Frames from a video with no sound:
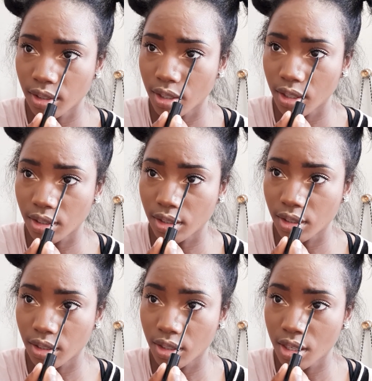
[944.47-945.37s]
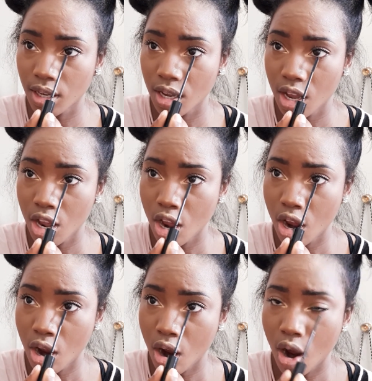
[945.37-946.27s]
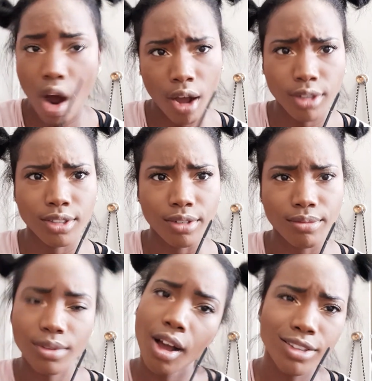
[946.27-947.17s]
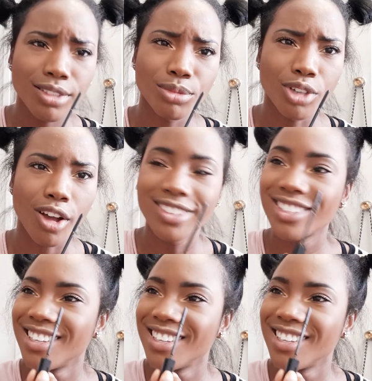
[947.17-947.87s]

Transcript: It's awesome, awesome sauce.